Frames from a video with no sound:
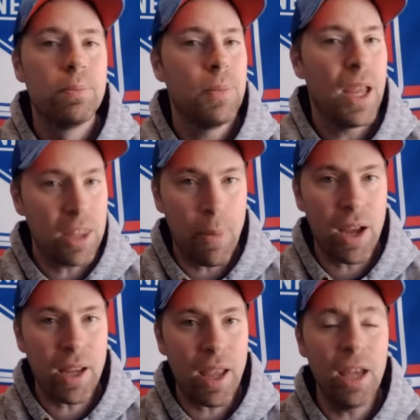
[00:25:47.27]
hit the
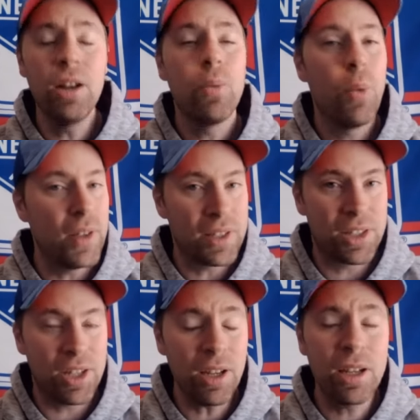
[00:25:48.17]
puck ahead with his
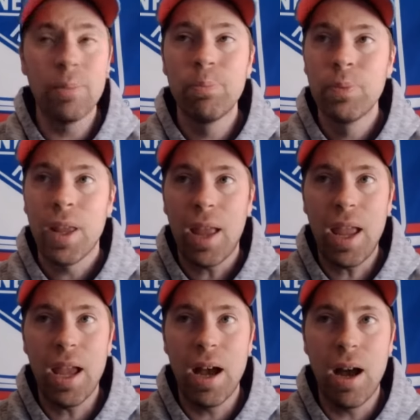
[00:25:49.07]
stick
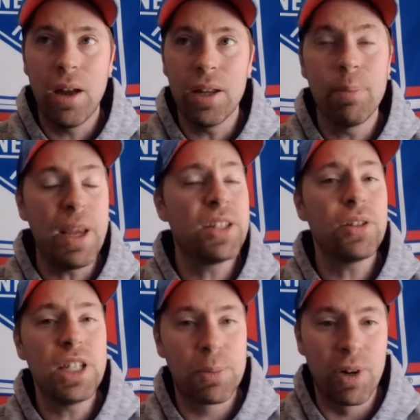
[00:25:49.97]
and
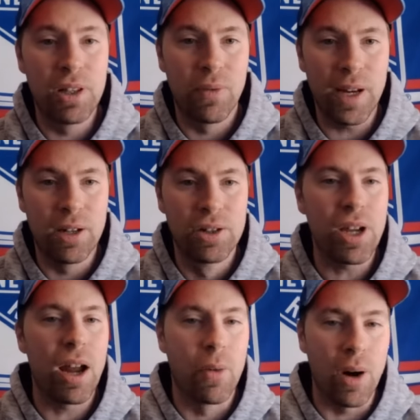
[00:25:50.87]
basically spring the Rangers
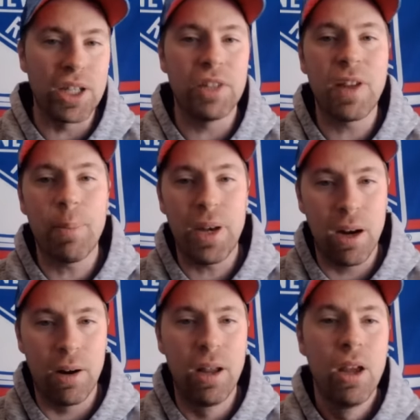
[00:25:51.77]
on a rush. You've got
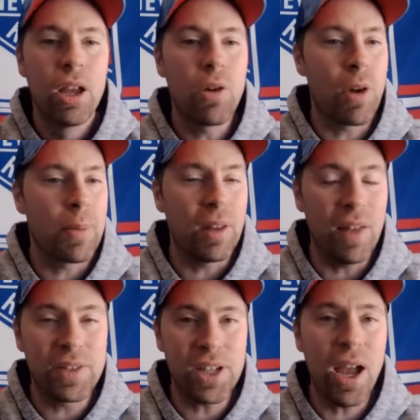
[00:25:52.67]
Panarin going up the
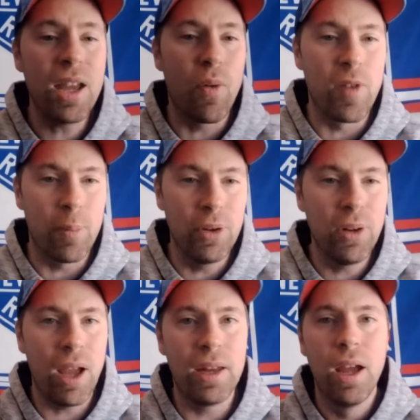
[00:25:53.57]
left side over the blue
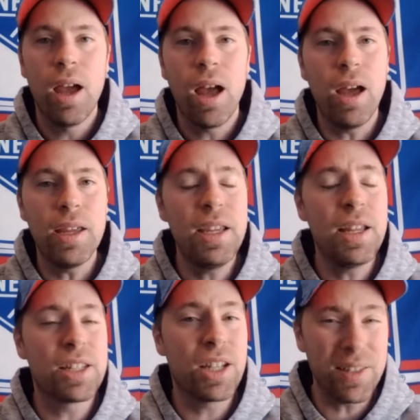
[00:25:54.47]
line. He
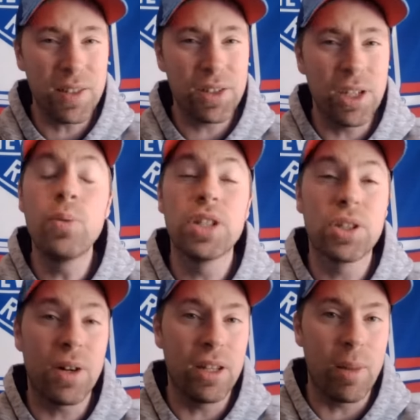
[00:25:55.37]
hits Gustafson, who was
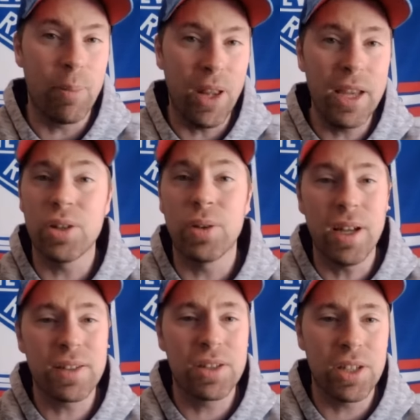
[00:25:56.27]
trailing the play. So
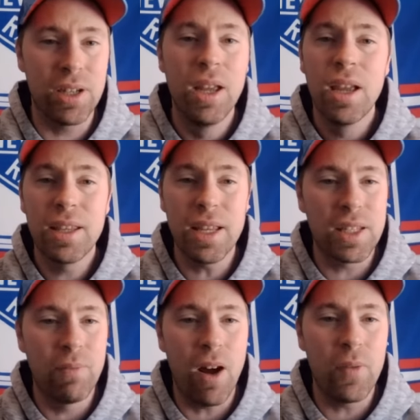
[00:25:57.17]
Gustafson gets
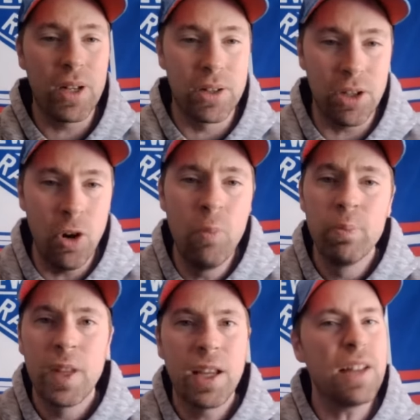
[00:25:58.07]
involved here too.
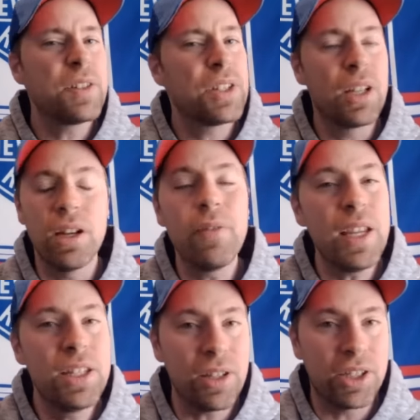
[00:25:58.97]
Gustafson could have
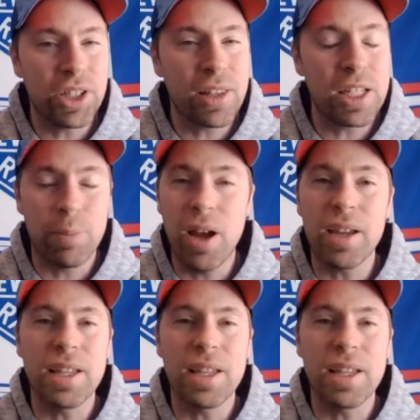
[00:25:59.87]
easily shot this puck.